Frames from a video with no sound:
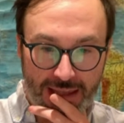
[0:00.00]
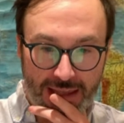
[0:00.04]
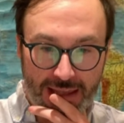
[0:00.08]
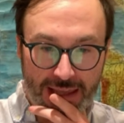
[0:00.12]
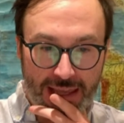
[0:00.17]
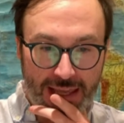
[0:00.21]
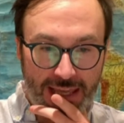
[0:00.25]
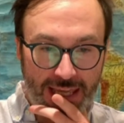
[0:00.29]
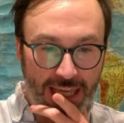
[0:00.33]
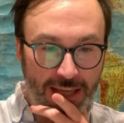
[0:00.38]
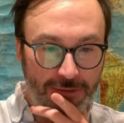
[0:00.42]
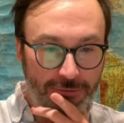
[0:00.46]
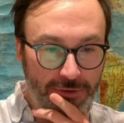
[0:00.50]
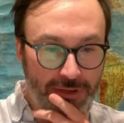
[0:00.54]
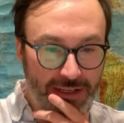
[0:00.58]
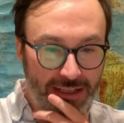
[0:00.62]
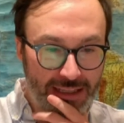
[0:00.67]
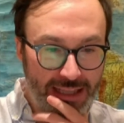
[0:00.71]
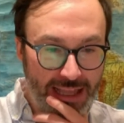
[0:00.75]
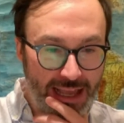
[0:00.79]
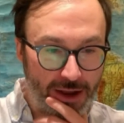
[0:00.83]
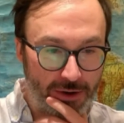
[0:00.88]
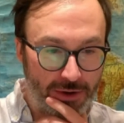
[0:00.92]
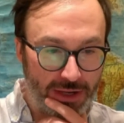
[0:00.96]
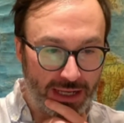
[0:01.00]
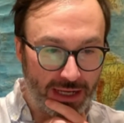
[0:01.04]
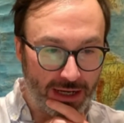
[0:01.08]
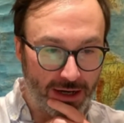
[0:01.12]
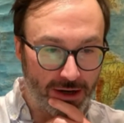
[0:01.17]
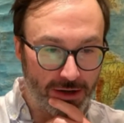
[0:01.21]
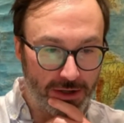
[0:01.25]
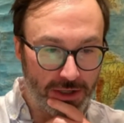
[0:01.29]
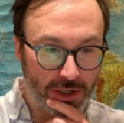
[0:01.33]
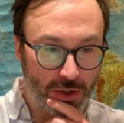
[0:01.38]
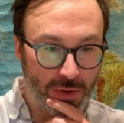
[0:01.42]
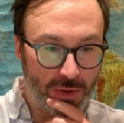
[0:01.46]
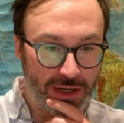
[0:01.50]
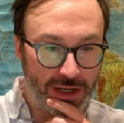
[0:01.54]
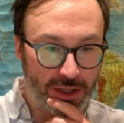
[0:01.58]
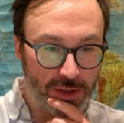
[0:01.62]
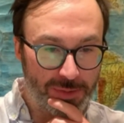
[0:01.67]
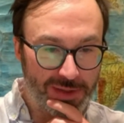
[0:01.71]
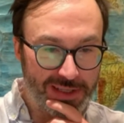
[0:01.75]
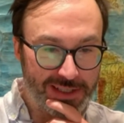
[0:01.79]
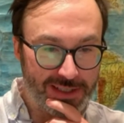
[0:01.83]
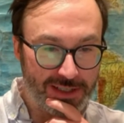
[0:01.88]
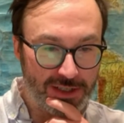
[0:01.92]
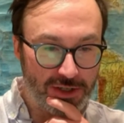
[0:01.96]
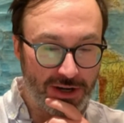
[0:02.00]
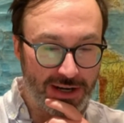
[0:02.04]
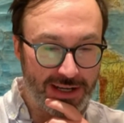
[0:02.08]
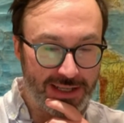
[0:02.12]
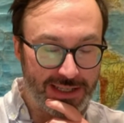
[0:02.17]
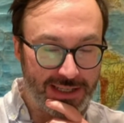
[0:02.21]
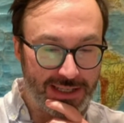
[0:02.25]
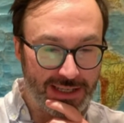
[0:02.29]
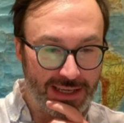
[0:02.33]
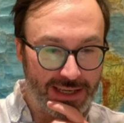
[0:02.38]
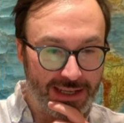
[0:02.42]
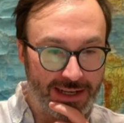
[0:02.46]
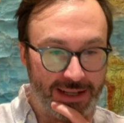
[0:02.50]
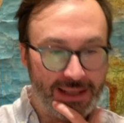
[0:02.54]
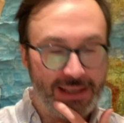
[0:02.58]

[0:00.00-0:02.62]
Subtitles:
If cloudy, are you going other places to try and see it?